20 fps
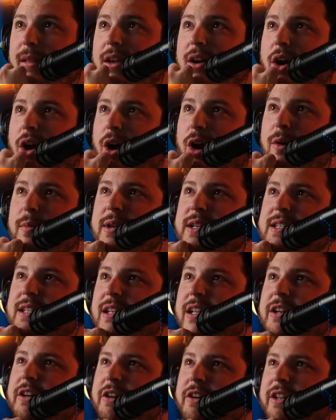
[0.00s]
Arb is
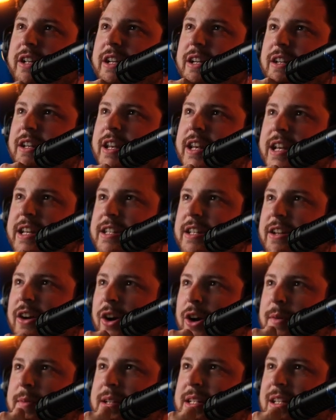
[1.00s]
literally
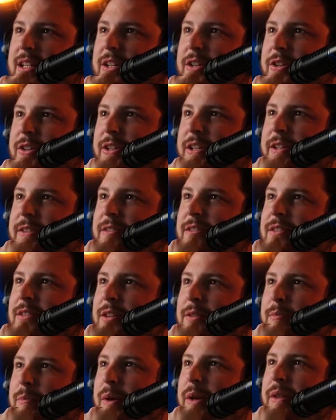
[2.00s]

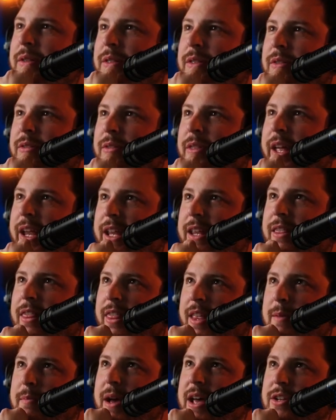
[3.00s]

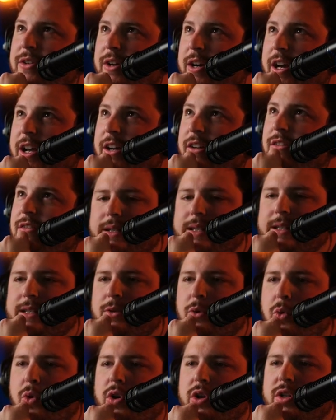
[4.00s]
the best right now.
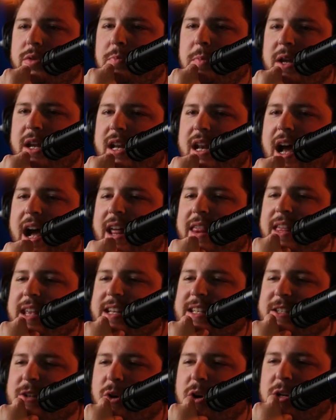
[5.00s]
Swordsman, I think
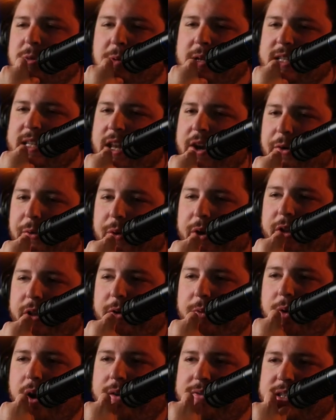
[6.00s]
Swordsman's in a really
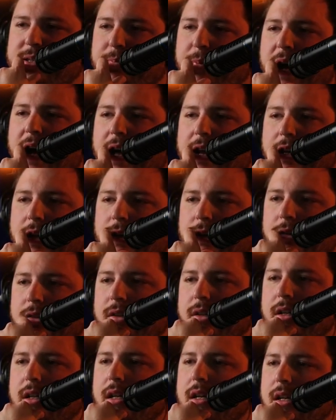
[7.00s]
rough spot, dude.
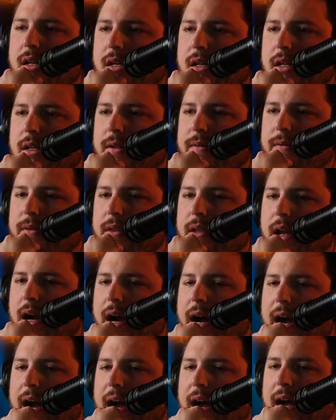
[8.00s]

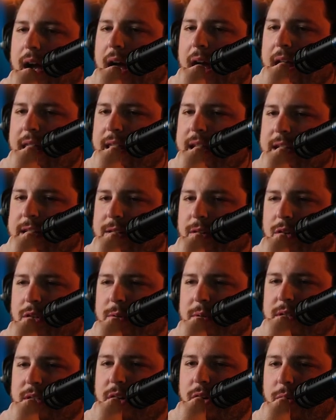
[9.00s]
I think
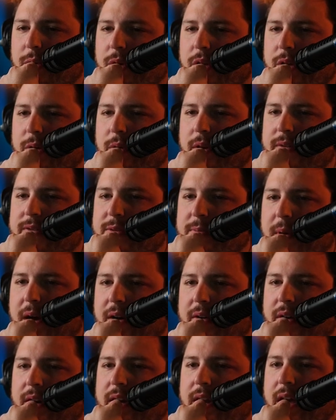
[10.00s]
Swordsman's in a really rough
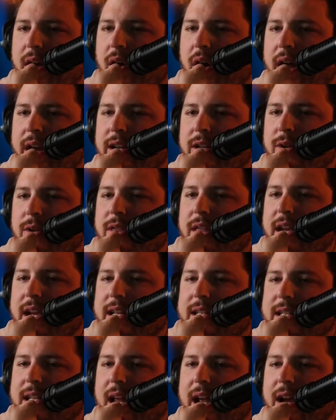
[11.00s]
spot right now. I do think
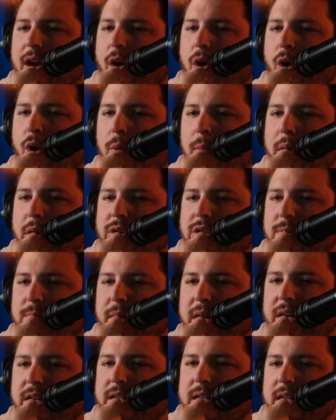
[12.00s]
it's like almost
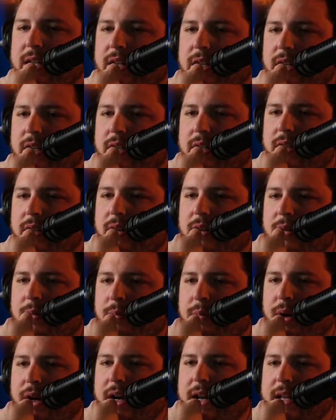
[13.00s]
B tier,
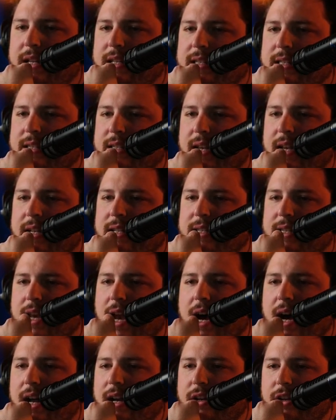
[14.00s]
but it's
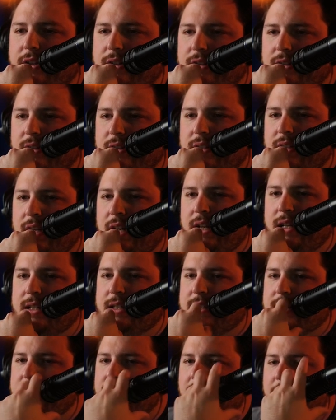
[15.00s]
not, dude.
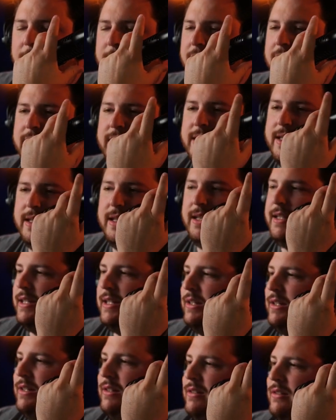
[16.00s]
It's C
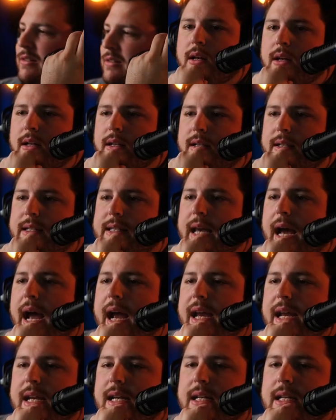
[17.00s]
tier.
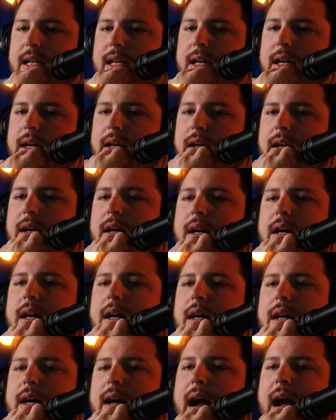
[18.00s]
Titan,
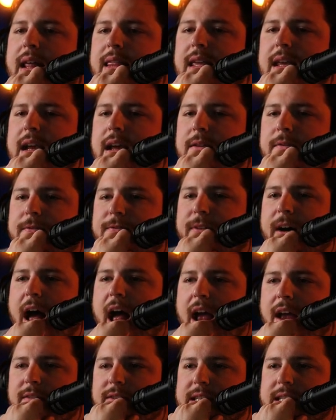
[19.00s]
I think in
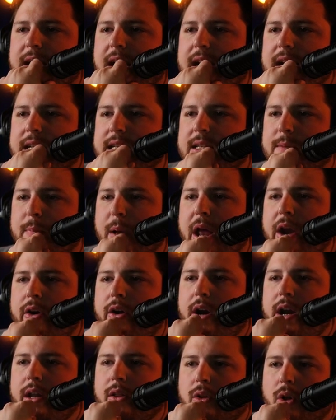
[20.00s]
5s Titan's better.
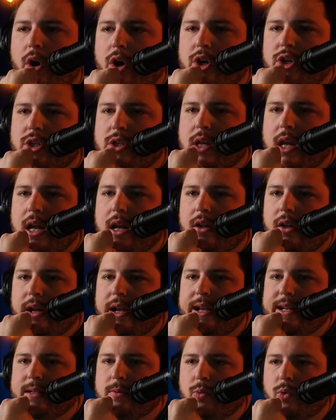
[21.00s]
In large scale
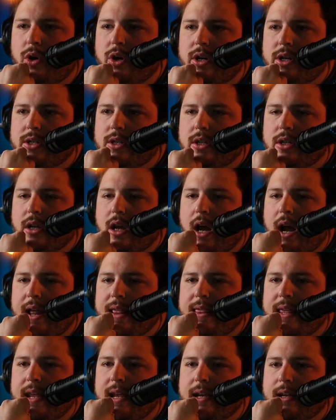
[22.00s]
it's worse. I
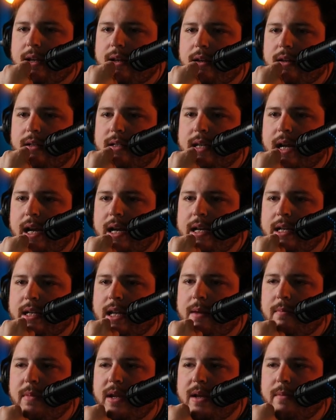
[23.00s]
think Titan
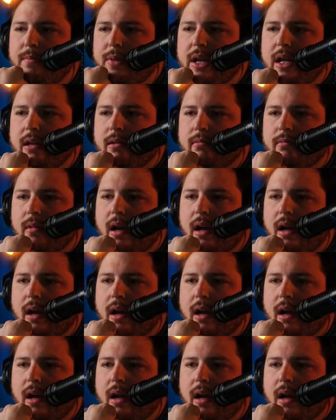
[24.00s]
can be a B.